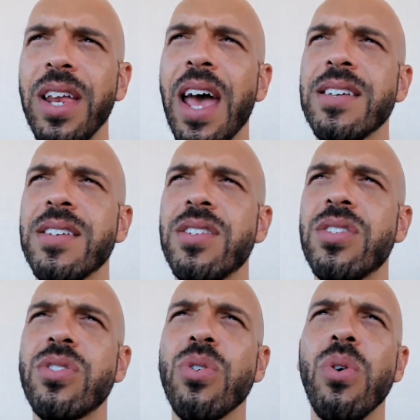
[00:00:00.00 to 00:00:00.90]
It has a
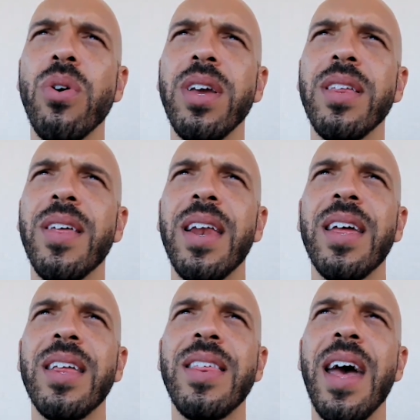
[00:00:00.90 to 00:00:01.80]
story
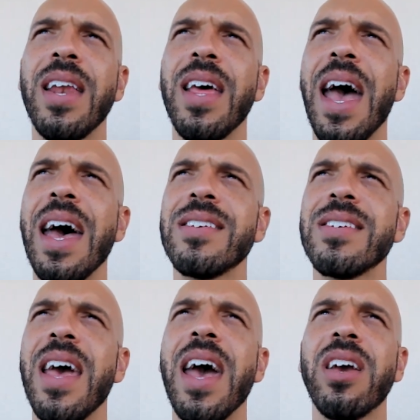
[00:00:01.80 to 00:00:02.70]
that
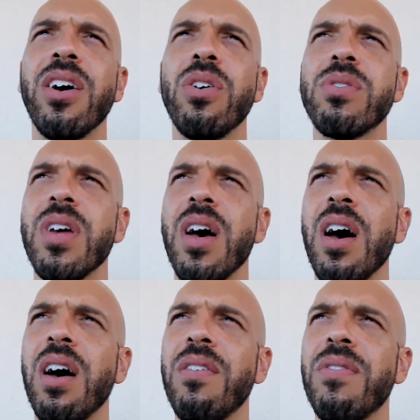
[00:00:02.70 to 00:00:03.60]
has echoes
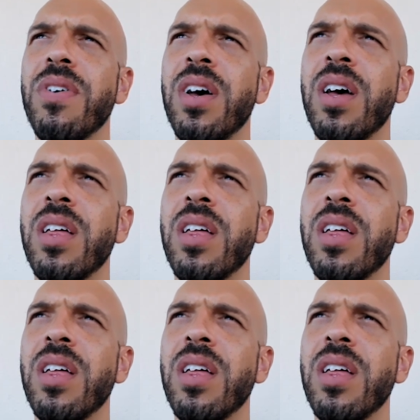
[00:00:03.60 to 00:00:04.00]
of